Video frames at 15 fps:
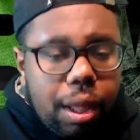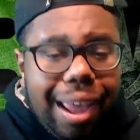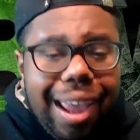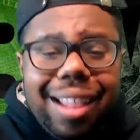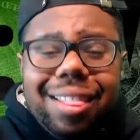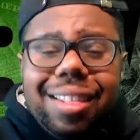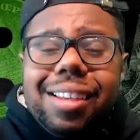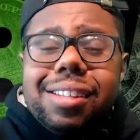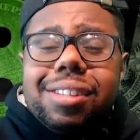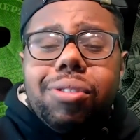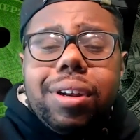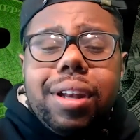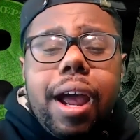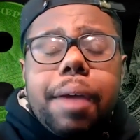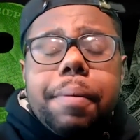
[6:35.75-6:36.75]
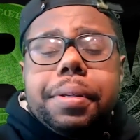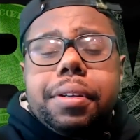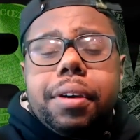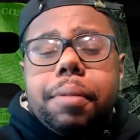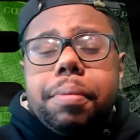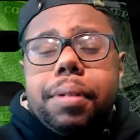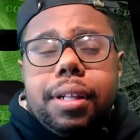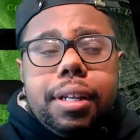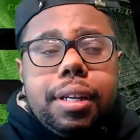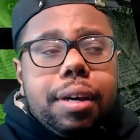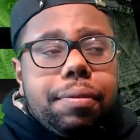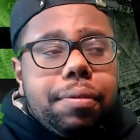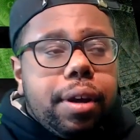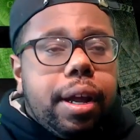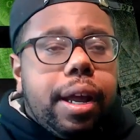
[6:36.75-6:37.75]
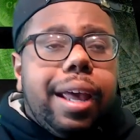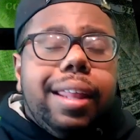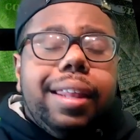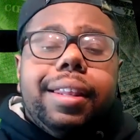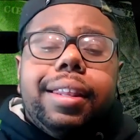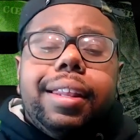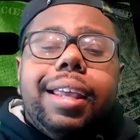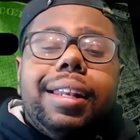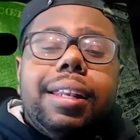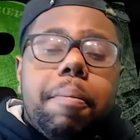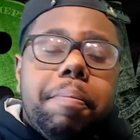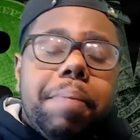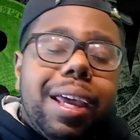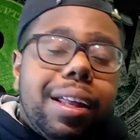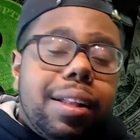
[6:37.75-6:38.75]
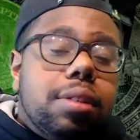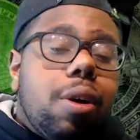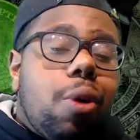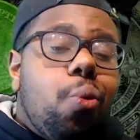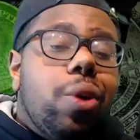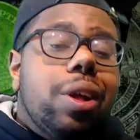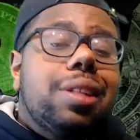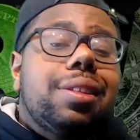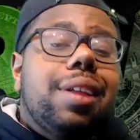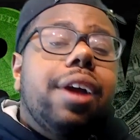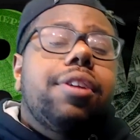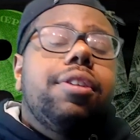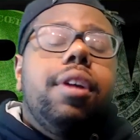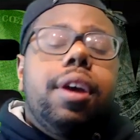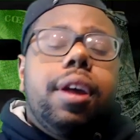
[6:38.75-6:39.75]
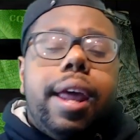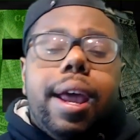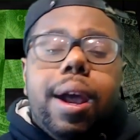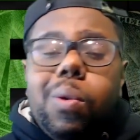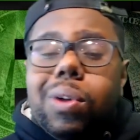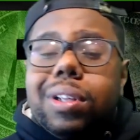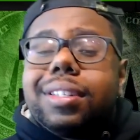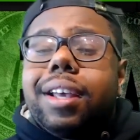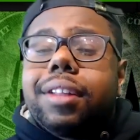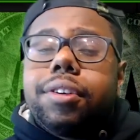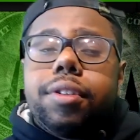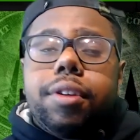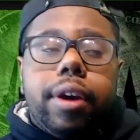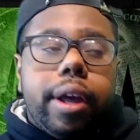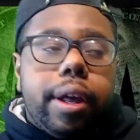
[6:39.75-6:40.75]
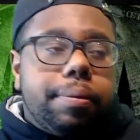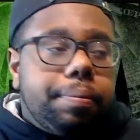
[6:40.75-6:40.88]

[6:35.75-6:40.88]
And these three documents are completely different, and it depends on what stock you're looking at and what sector they're